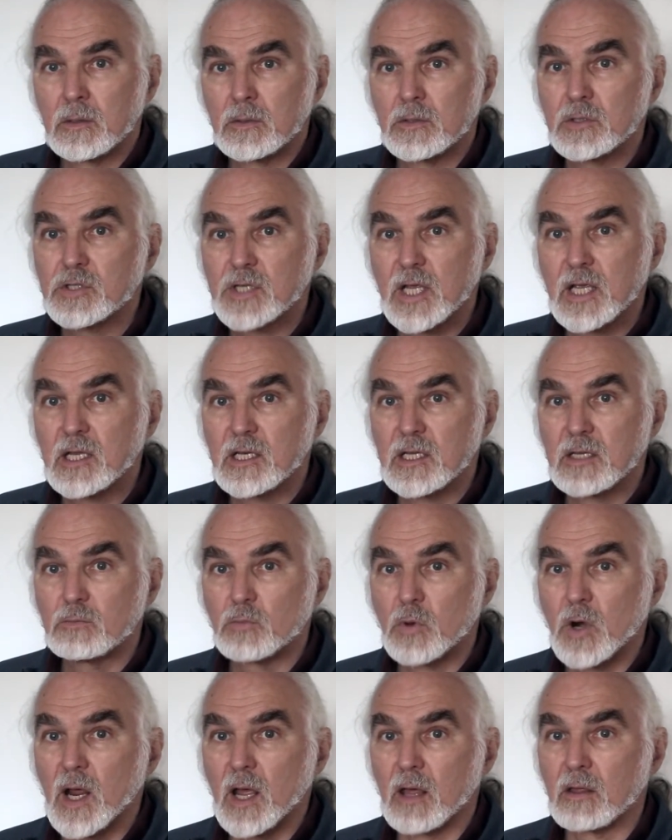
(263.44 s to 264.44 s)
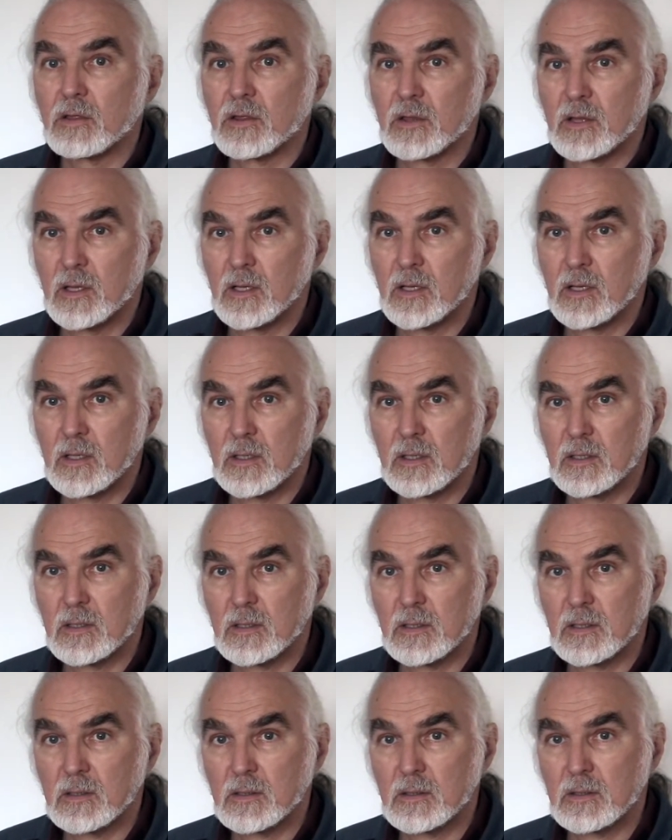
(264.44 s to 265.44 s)
just take a deep breath
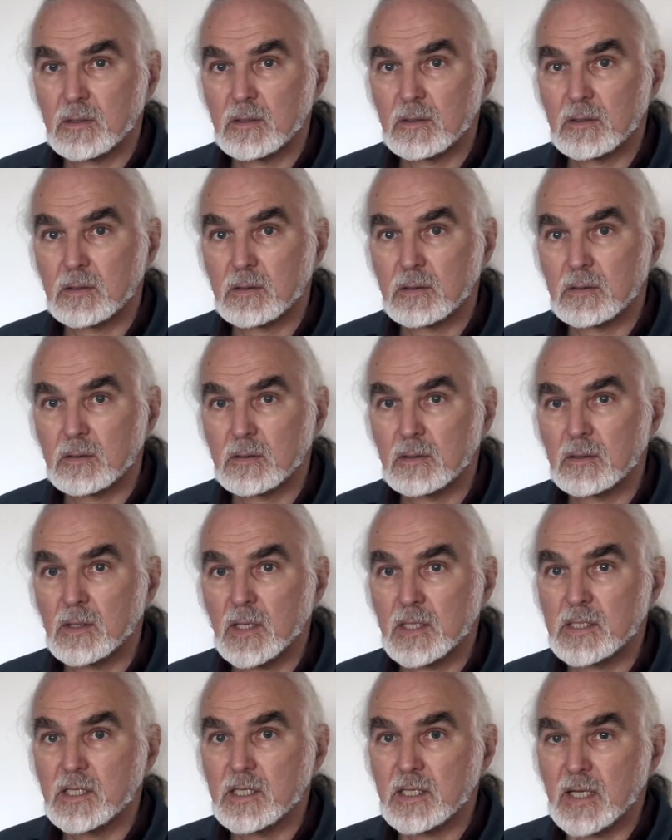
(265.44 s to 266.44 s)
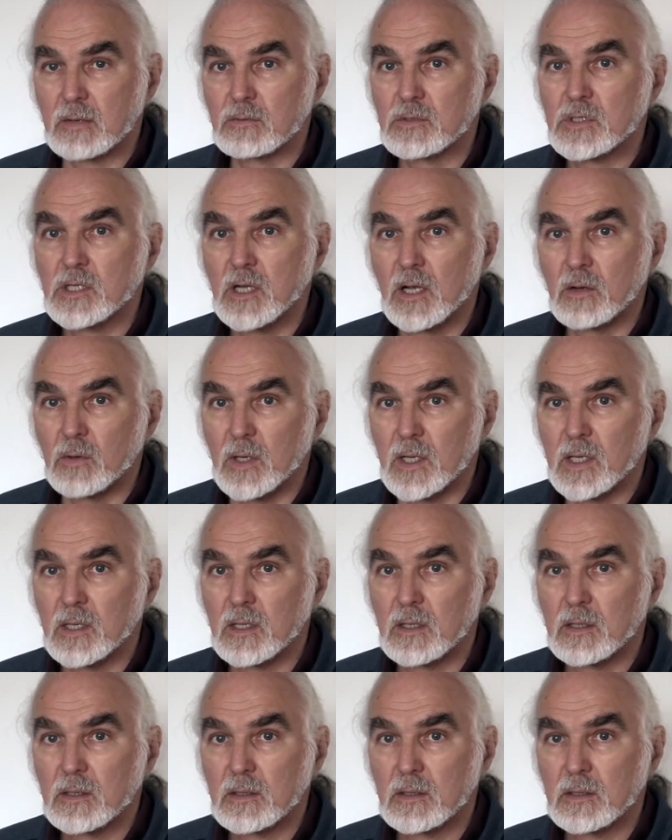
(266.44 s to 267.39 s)
and let it out slowly.